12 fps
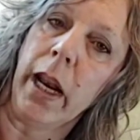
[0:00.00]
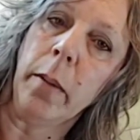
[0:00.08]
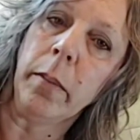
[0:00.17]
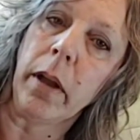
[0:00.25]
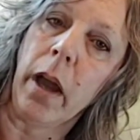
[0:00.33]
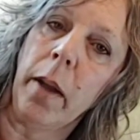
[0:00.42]

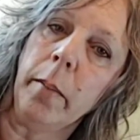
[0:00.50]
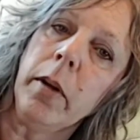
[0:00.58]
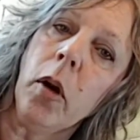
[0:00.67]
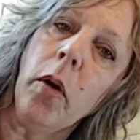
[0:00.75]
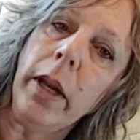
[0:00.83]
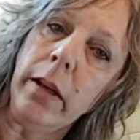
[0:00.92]
and I'm
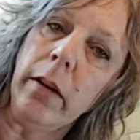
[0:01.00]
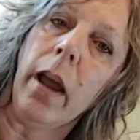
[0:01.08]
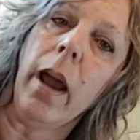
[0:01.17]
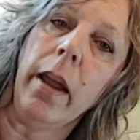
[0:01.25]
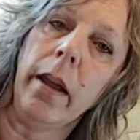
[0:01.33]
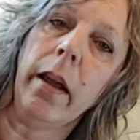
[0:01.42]
going
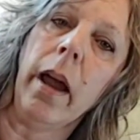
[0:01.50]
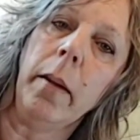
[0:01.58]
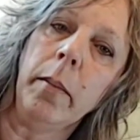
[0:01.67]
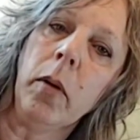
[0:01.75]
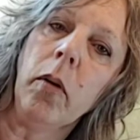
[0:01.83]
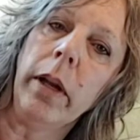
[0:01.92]

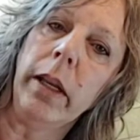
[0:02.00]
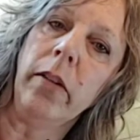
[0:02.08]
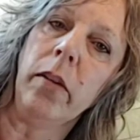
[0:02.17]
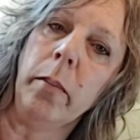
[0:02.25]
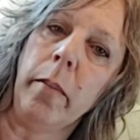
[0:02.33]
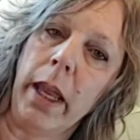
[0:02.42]

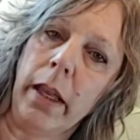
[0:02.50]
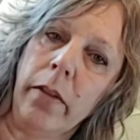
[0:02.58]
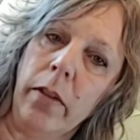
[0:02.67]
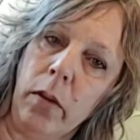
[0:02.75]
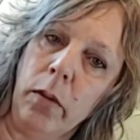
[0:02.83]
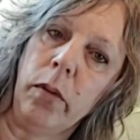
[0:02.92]
to
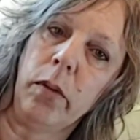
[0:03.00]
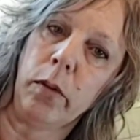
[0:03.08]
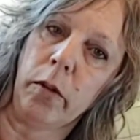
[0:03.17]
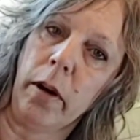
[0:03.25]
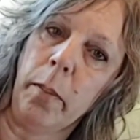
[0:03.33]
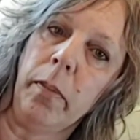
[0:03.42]
make those
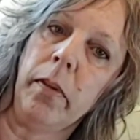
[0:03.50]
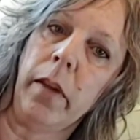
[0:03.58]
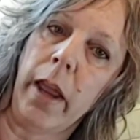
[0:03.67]
scripts